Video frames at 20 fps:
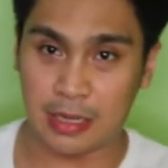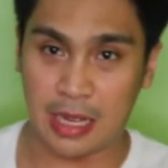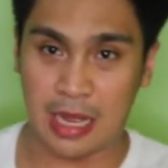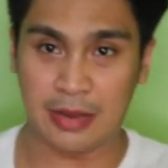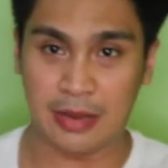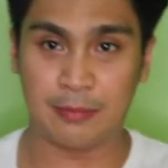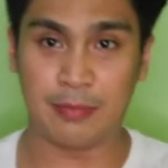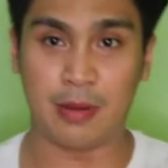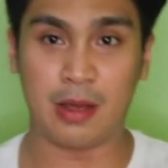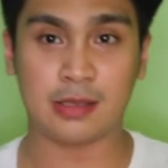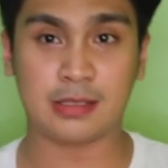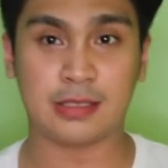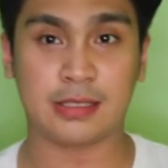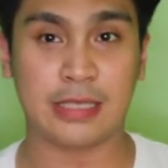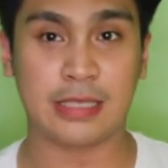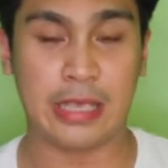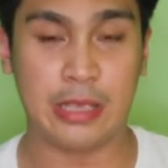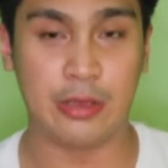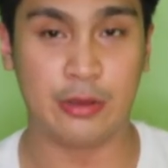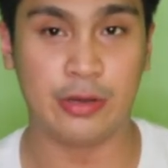
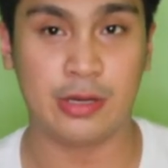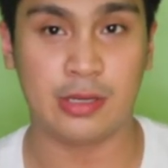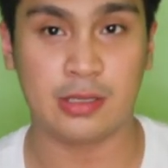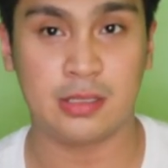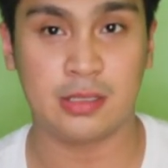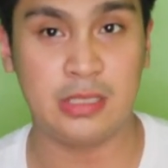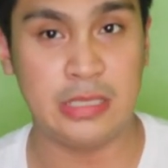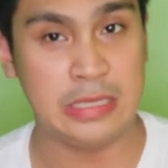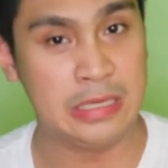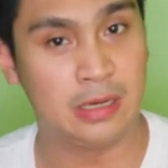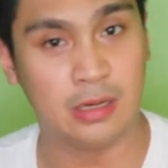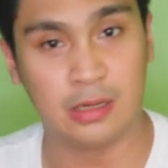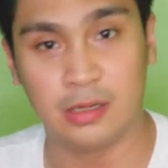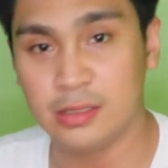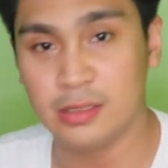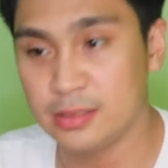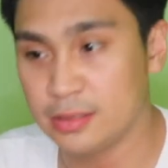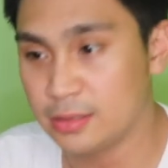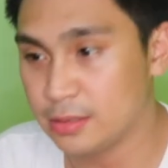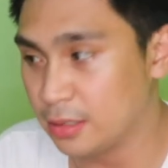mag-unbox ngayon ng
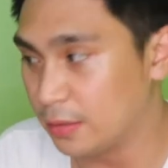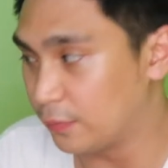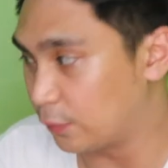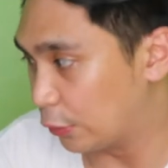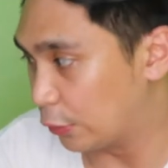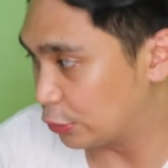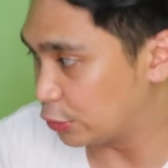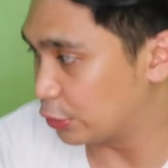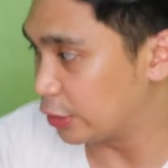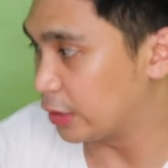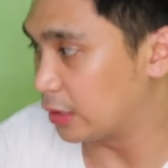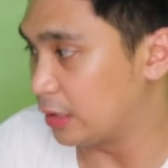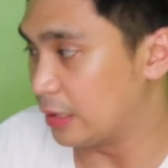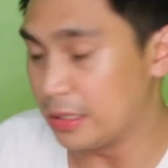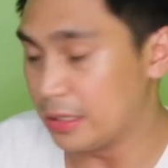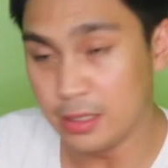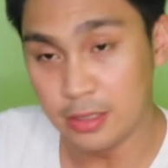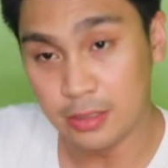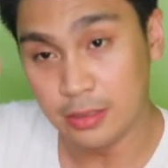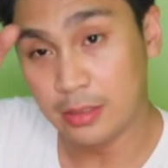sneakers.
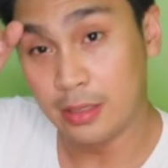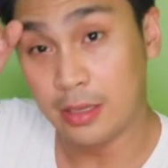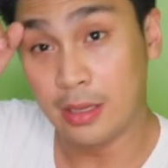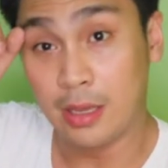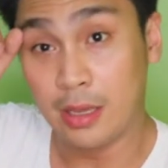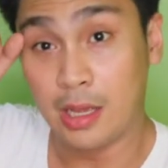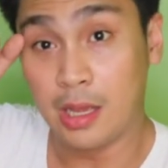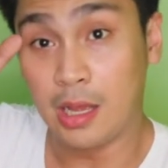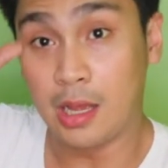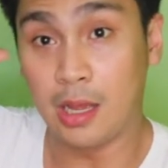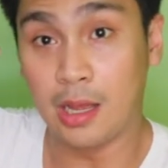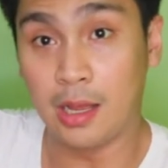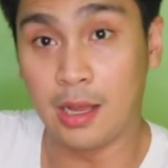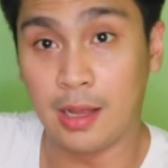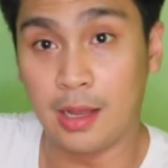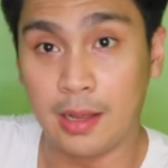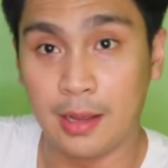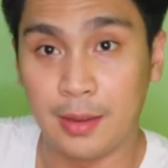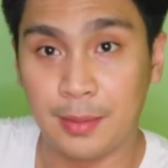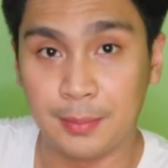Unfortunately,
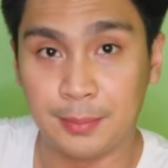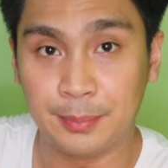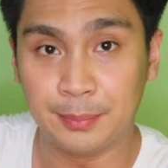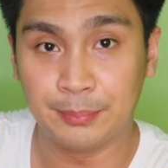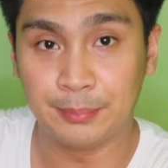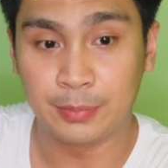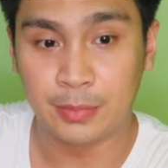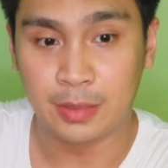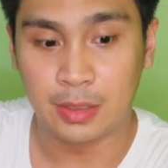um,